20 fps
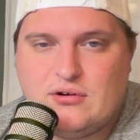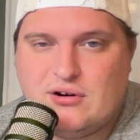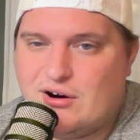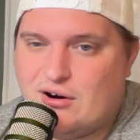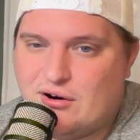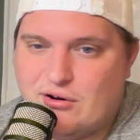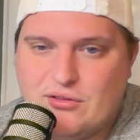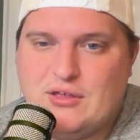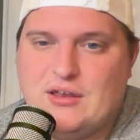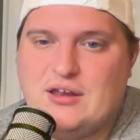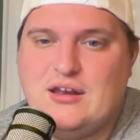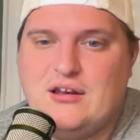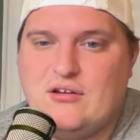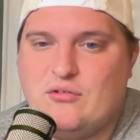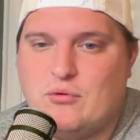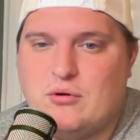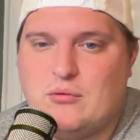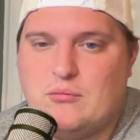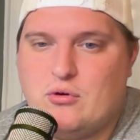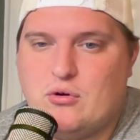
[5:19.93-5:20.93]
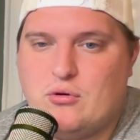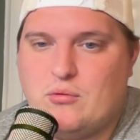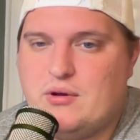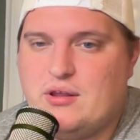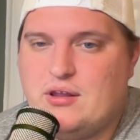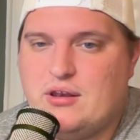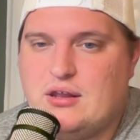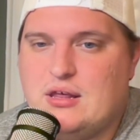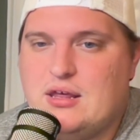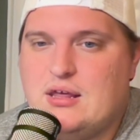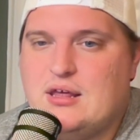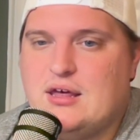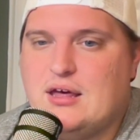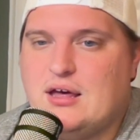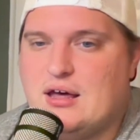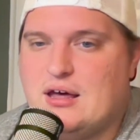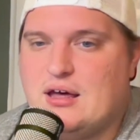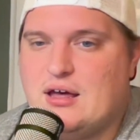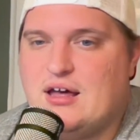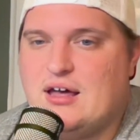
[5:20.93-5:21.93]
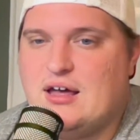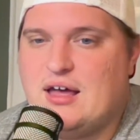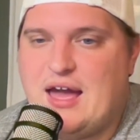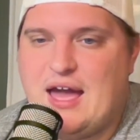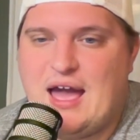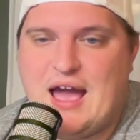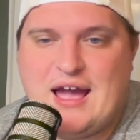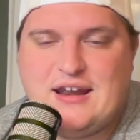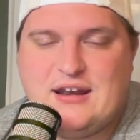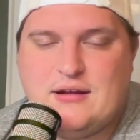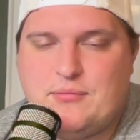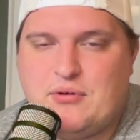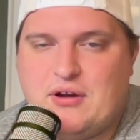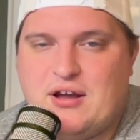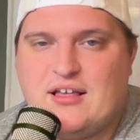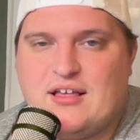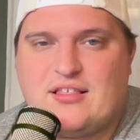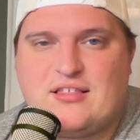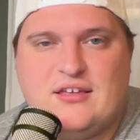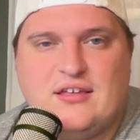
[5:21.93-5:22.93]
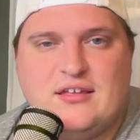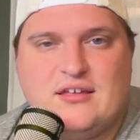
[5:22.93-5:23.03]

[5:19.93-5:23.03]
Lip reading: All they need is one more win. At Nebraska,